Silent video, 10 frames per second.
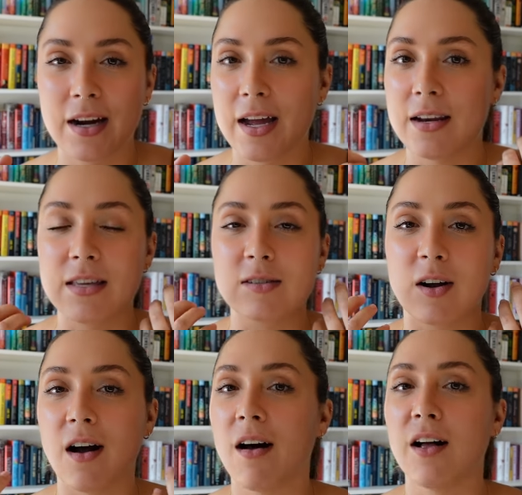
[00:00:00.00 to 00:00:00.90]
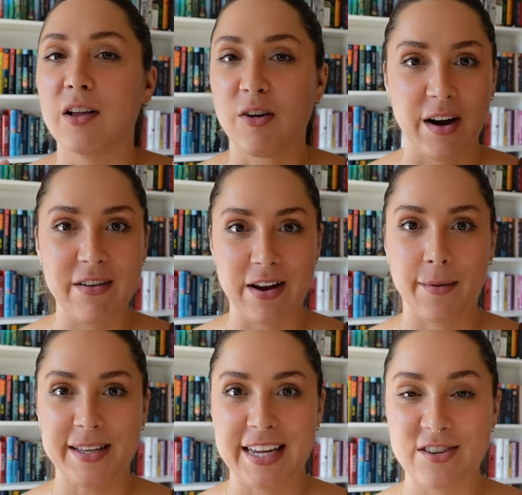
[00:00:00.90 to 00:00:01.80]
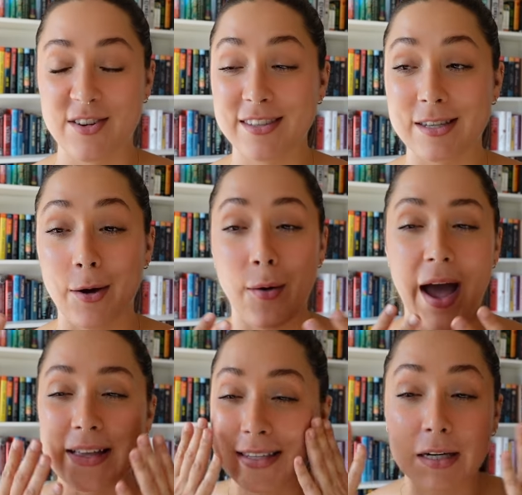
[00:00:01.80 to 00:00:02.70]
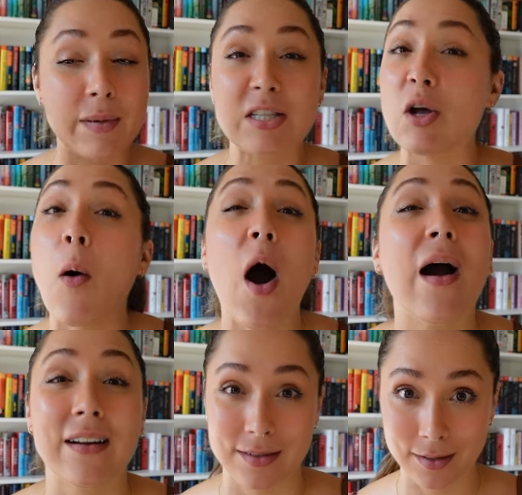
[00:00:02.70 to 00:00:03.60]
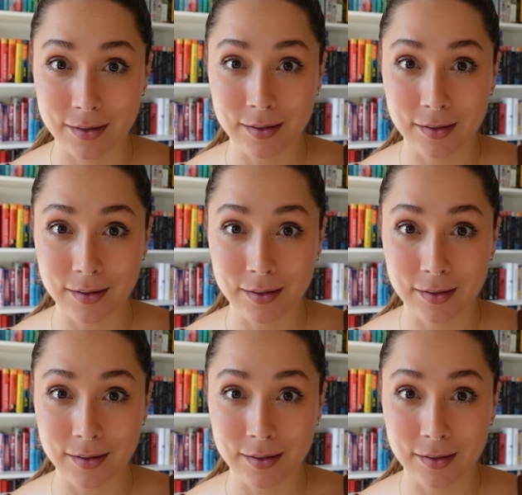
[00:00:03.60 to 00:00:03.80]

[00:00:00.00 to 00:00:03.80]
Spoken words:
and these are all great recommendations. So it's gonna be so hard.